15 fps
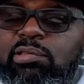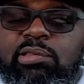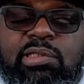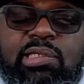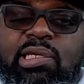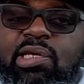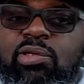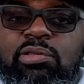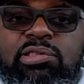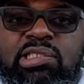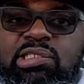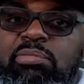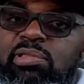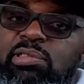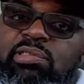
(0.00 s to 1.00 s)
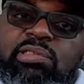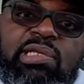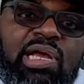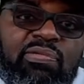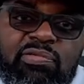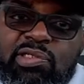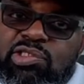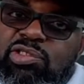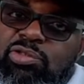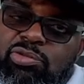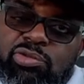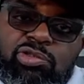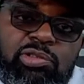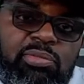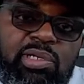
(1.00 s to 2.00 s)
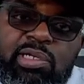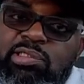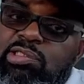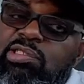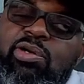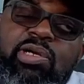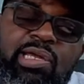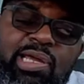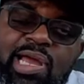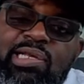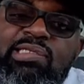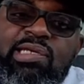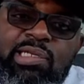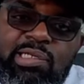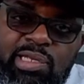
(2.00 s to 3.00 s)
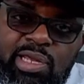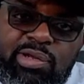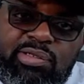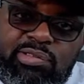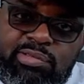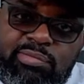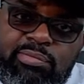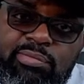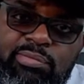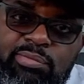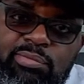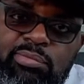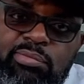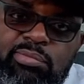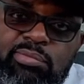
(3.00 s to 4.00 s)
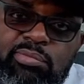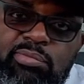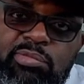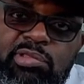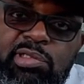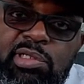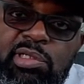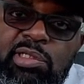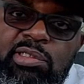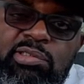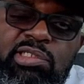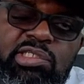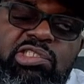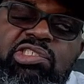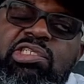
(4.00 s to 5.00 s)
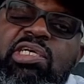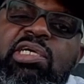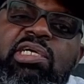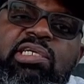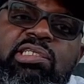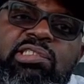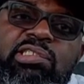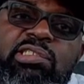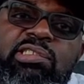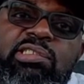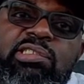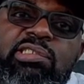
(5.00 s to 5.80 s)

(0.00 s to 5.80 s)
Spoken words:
The legal system is definitely screwed because she only got 10 years. The judge,